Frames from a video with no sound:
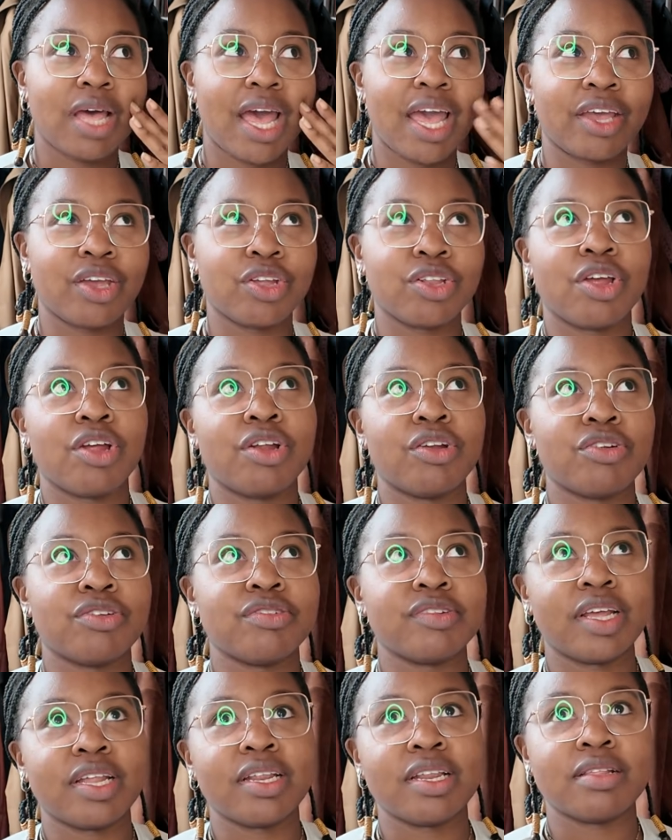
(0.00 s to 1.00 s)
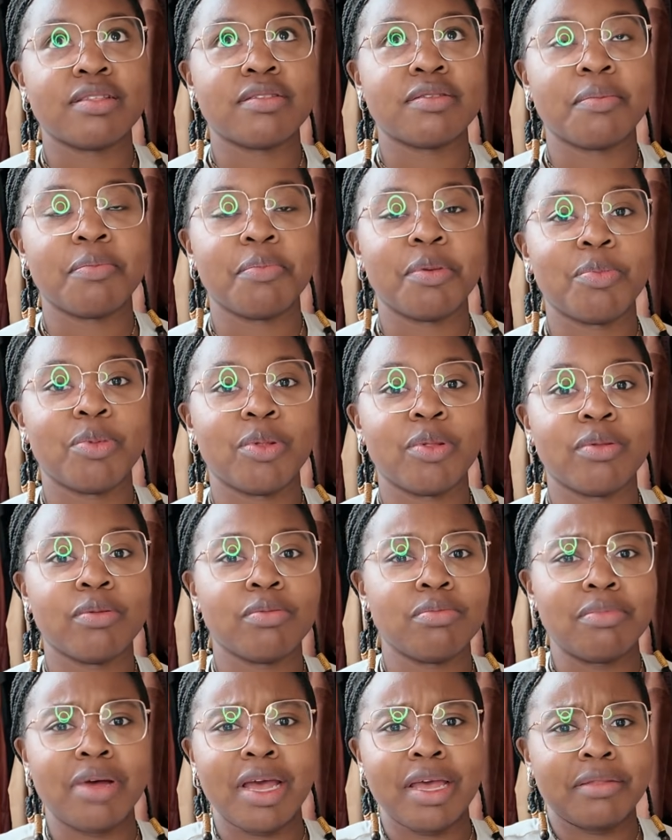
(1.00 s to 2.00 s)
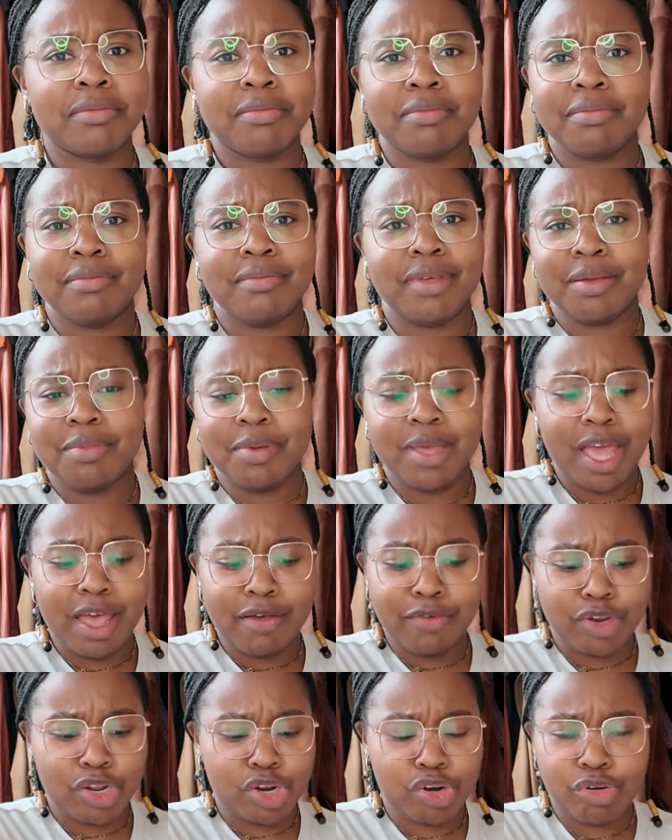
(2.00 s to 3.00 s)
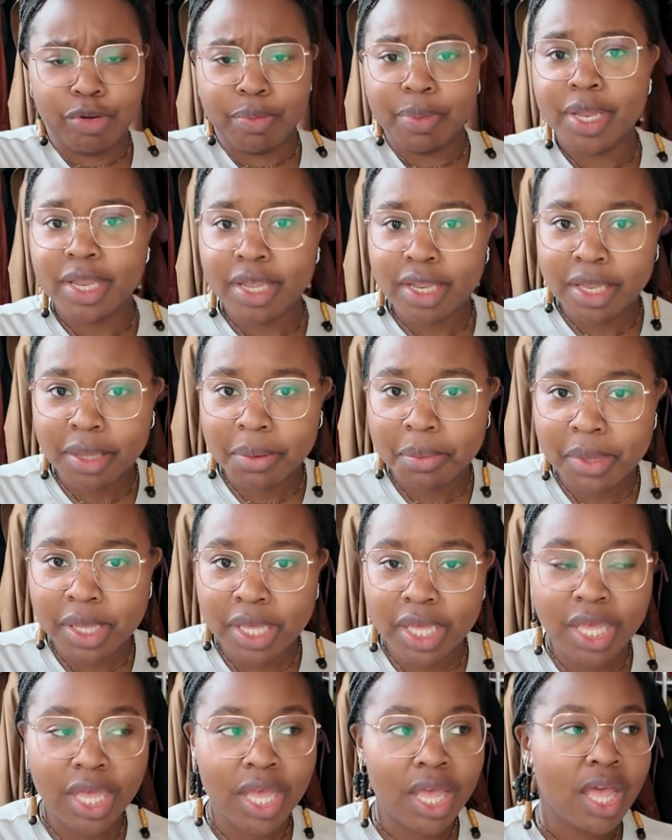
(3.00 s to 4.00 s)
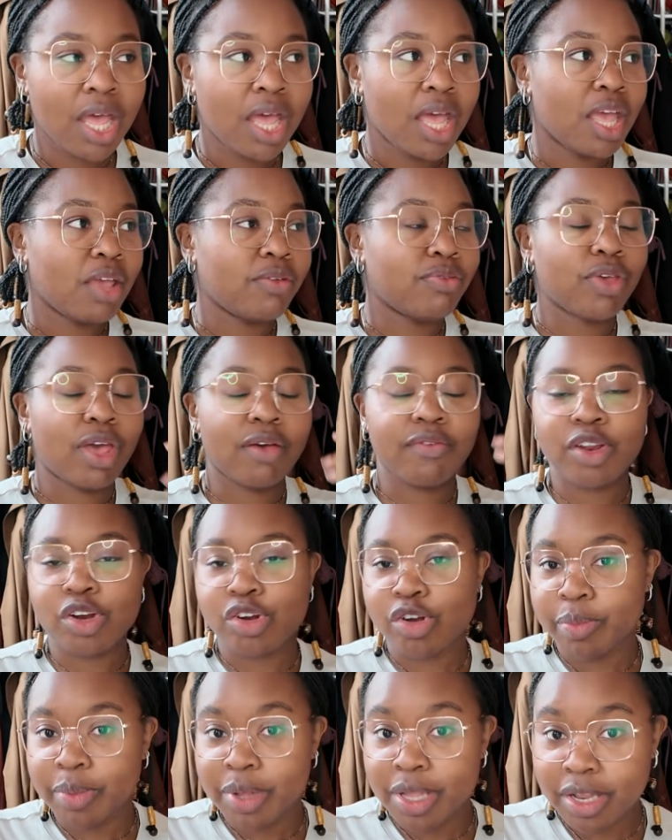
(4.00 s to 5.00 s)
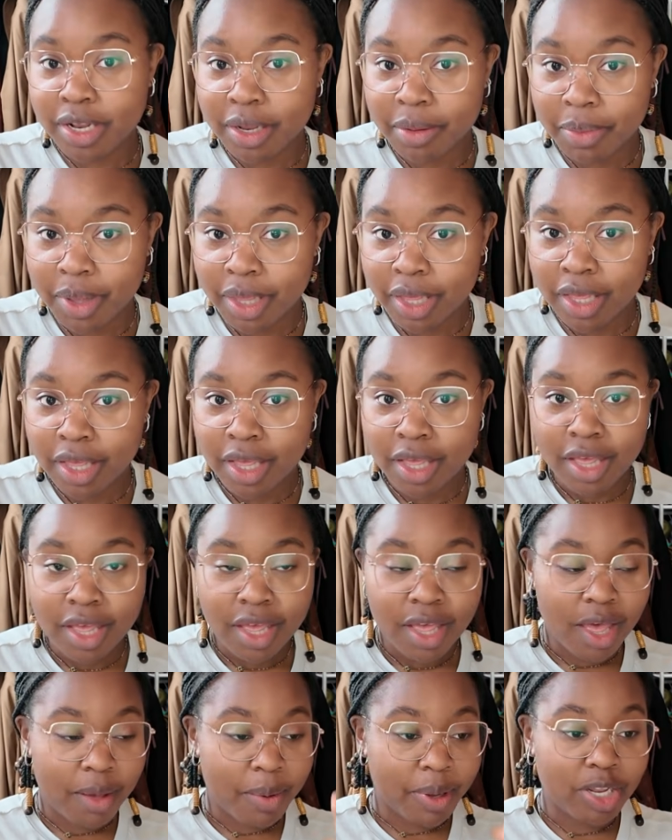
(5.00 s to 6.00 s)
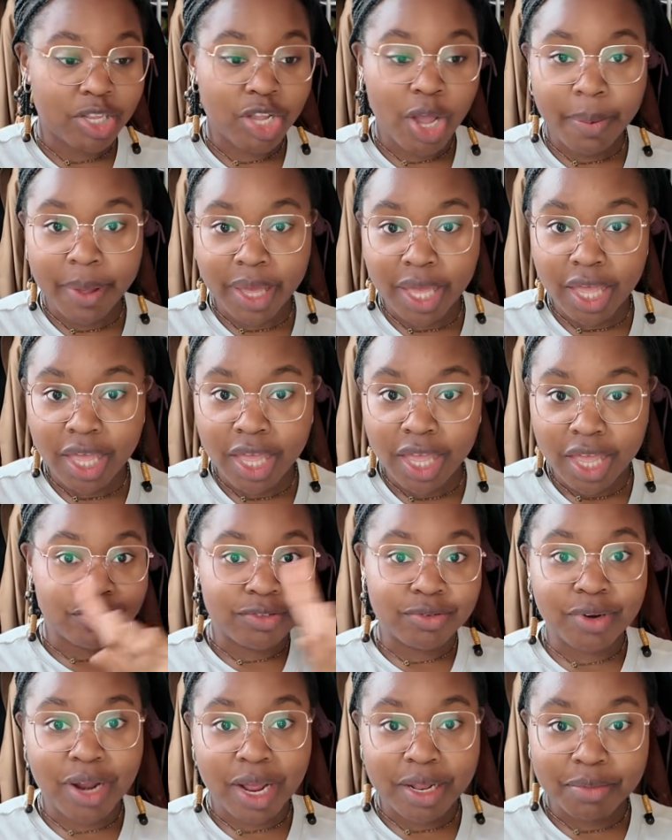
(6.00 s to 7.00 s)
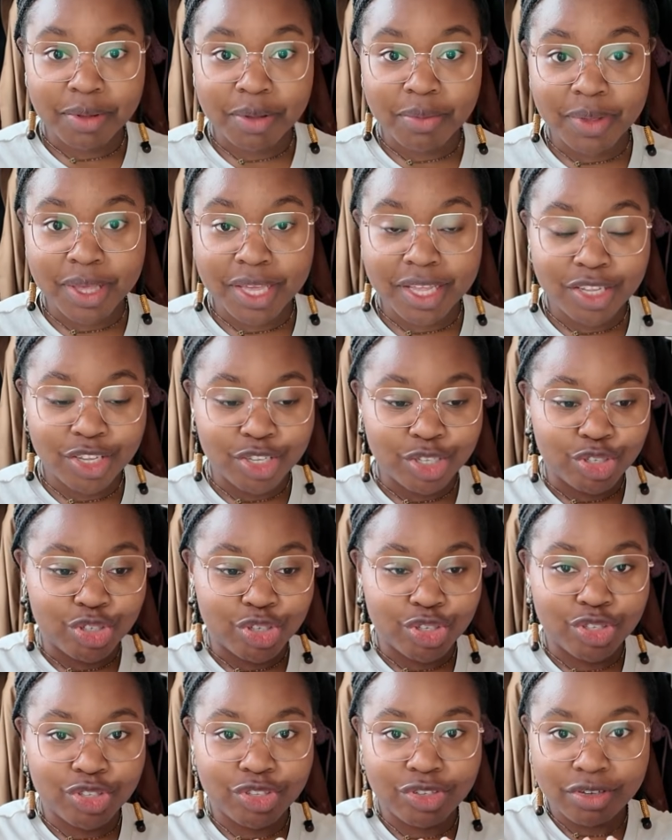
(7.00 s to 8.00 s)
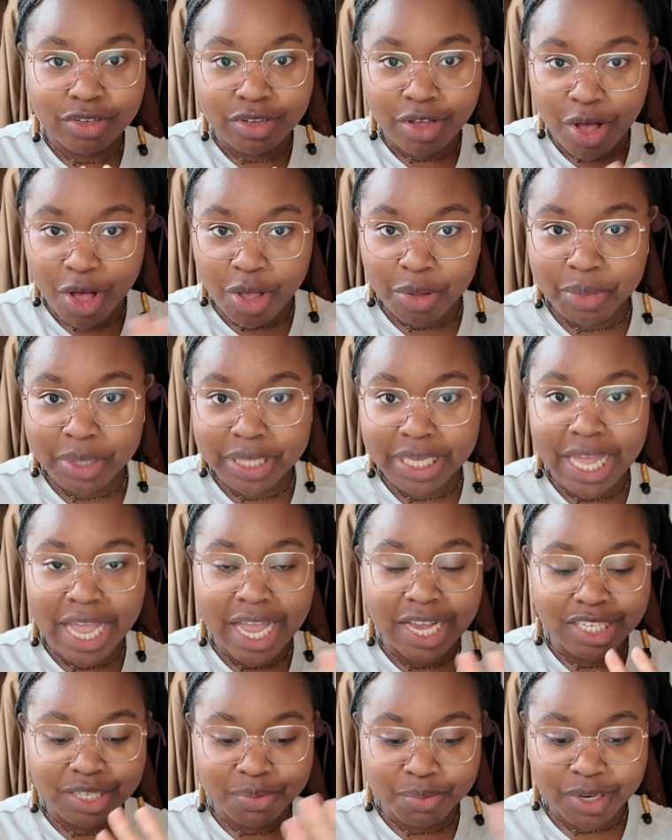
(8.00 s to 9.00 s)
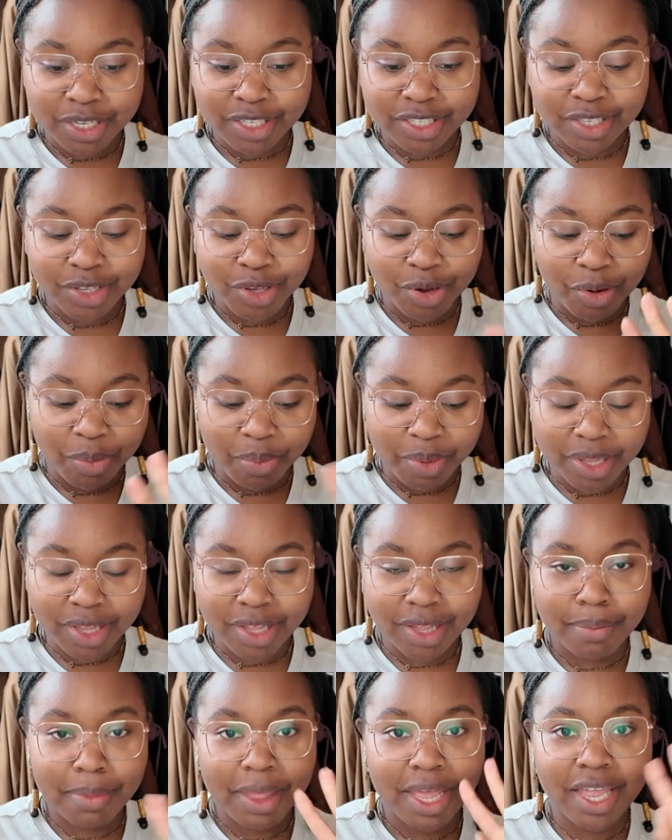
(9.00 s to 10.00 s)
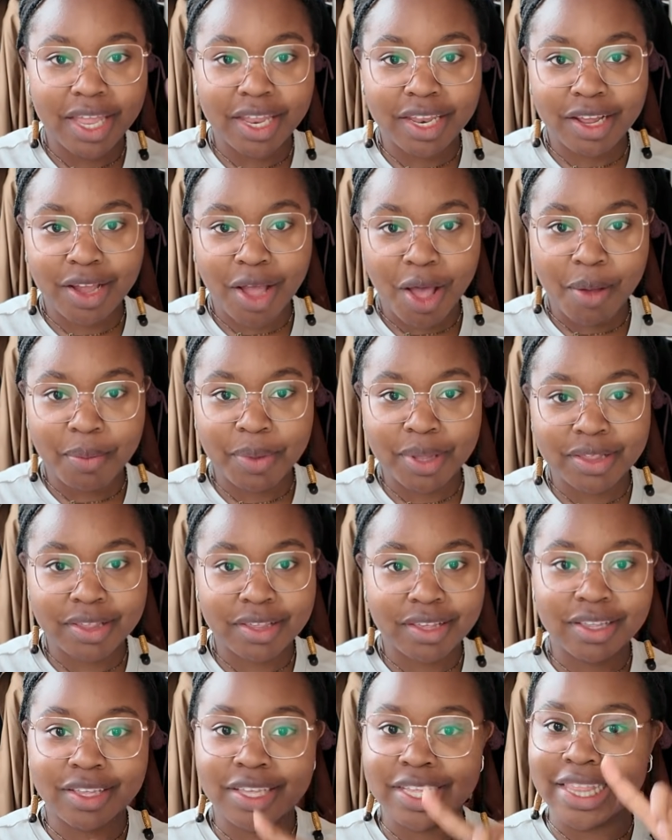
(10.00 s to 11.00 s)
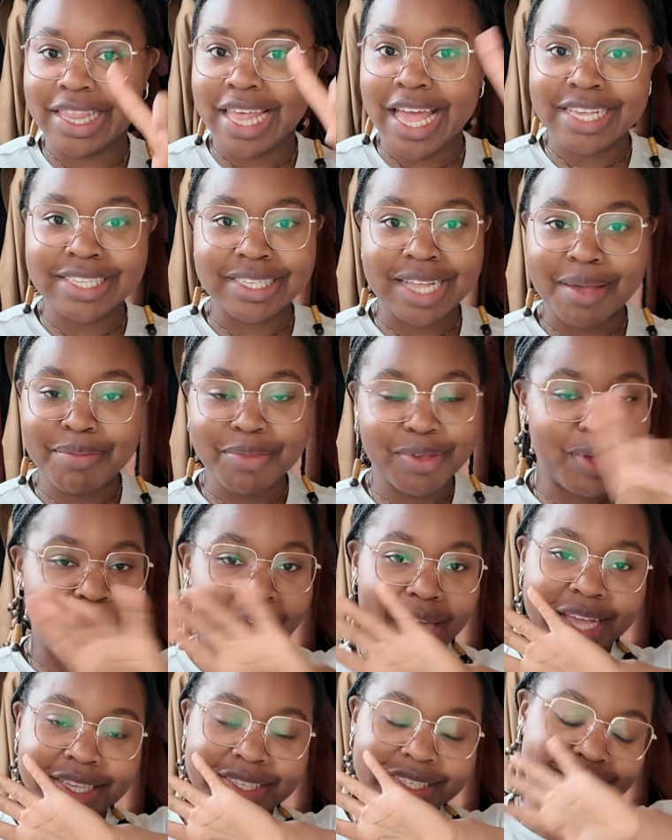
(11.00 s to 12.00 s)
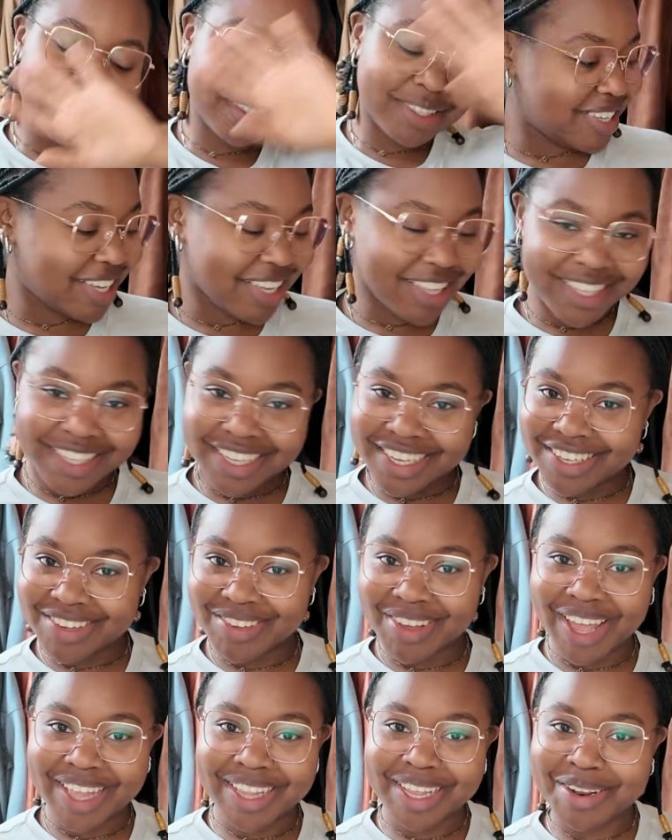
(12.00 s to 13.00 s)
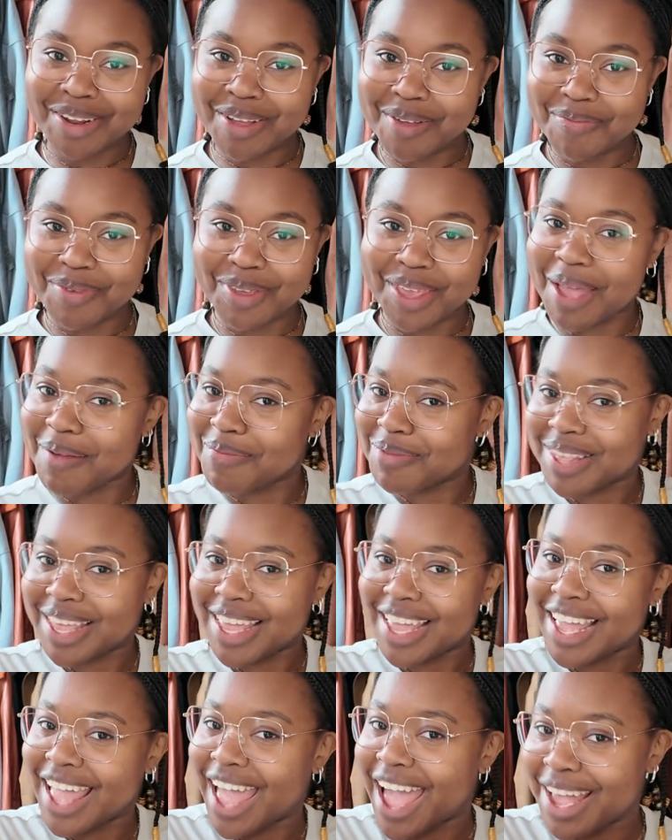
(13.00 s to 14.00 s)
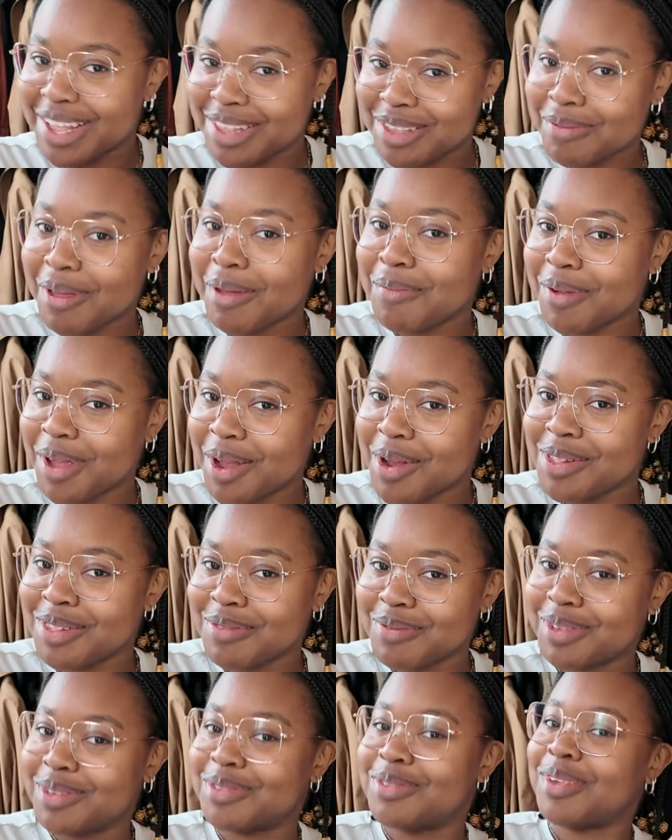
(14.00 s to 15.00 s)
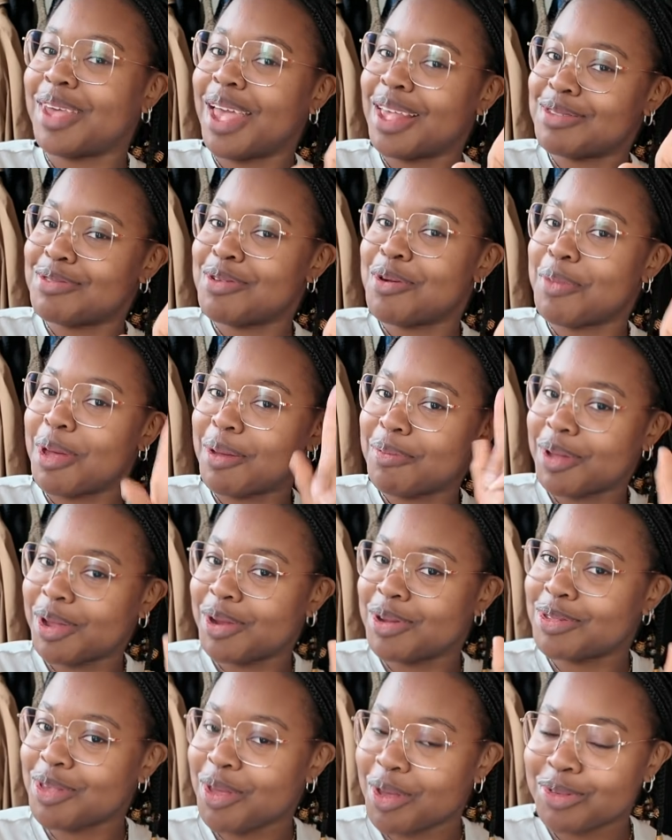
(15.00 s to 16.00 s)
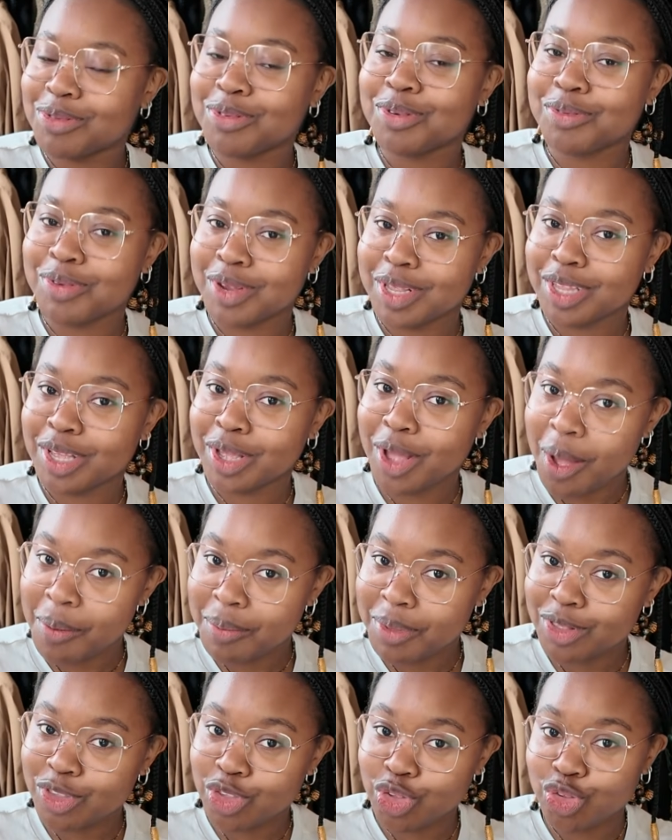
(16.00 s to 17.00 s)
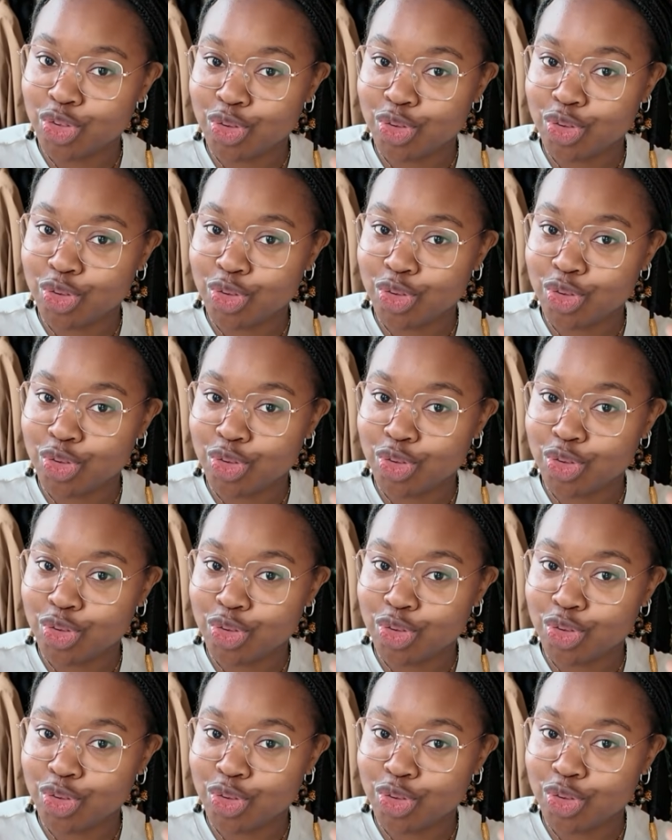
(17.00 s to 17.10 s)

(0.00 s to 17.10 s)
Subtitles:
I could understand that some people might maybe have another opinion than me. If you have another opinion than me about a topic, do not be mean. Just calmly express your opinion in the comments. Last time you guys killed it, you ate it up. You kept saying hi to my parents because you guys know my parents also read the comments,